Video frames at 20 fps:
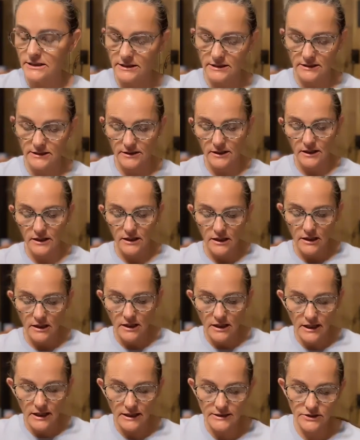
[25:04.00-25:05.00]
it's
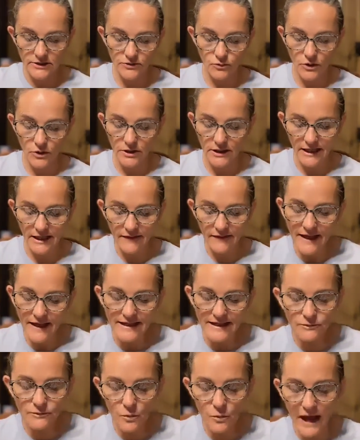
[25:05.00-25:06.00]
it's word and
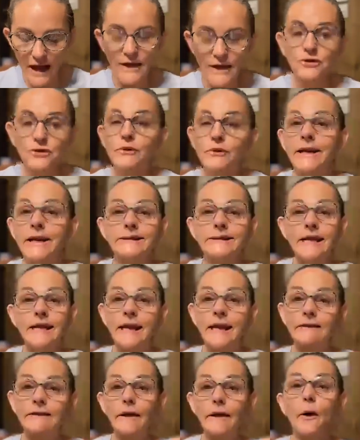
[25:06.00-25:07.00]
that's why you gotta
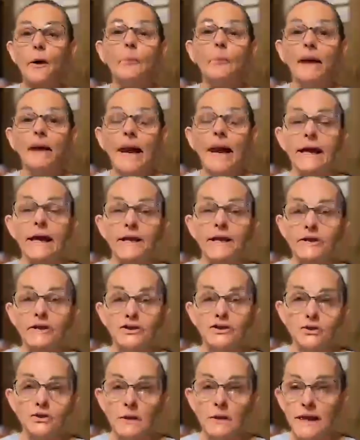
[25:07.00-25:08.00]
take the whole
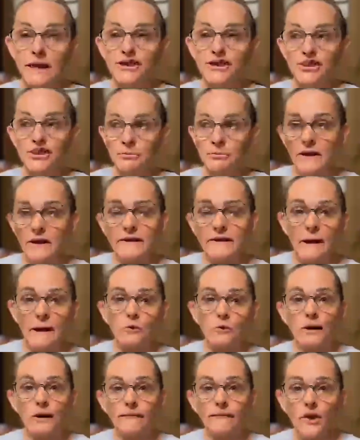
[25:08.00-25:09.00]
package. You can't just pick
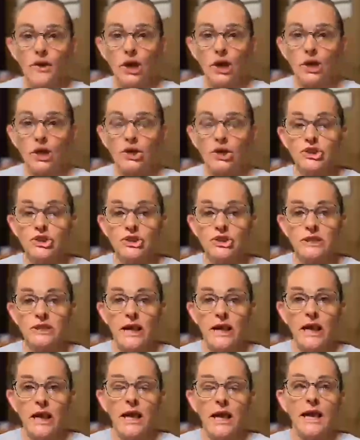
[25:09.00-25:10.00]
that one verse
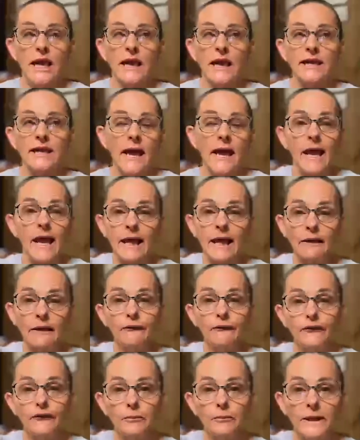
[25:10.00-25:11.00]
and
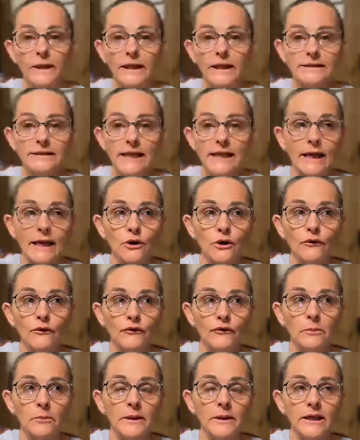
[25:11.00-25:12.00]
hang from it, dangle
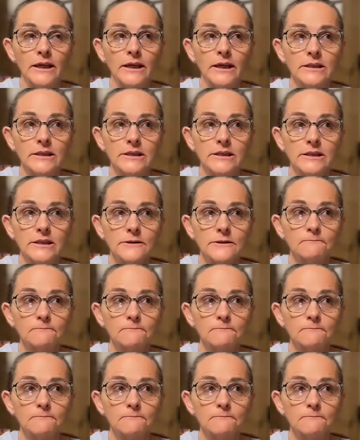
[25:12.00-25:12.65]
from it,